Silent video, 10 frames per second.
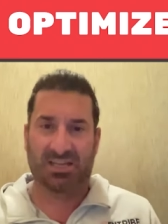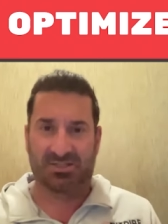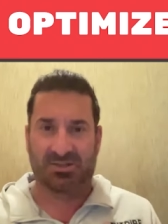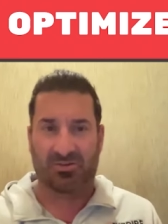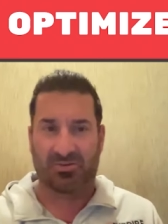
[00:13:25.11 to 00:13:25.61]

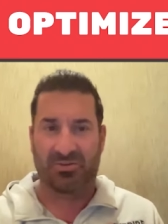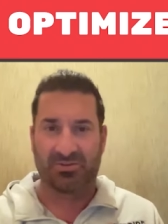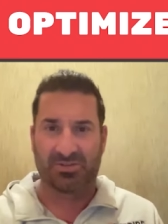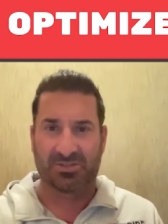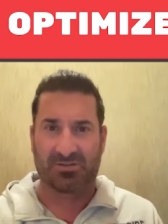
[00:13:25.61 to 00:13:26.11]
started with
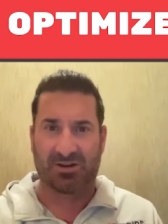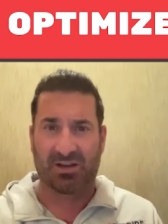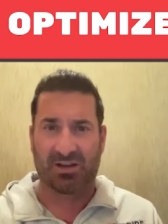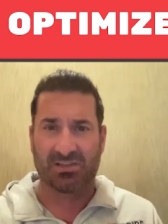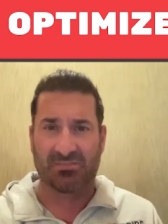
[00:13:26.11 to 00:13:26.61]
user generated
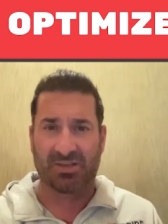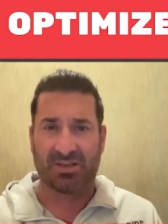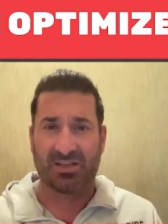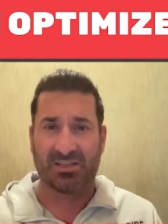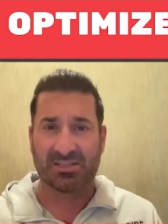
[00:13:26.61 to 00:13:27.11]
content
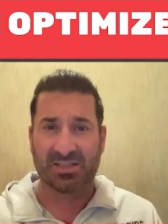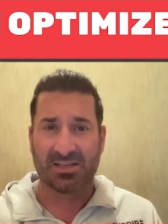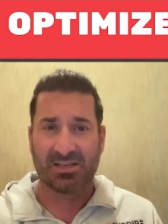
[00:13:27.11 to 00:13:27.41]
because